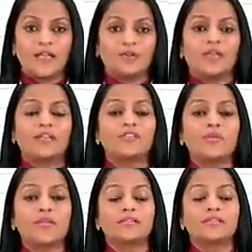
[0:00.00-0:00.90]
Okay,
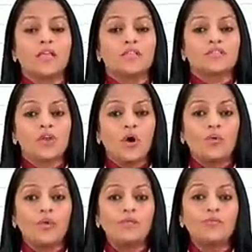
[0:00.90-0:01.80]
students,
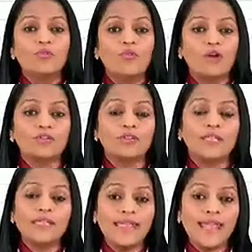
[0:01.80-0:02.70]
so we move on to
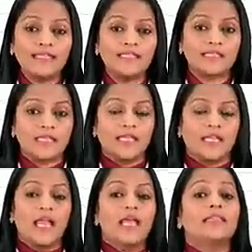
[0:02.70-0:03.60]
the next
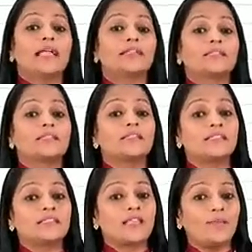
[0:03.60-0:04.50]
thing, that is the
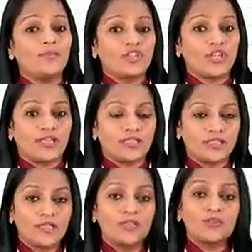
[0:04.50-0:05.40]
subject.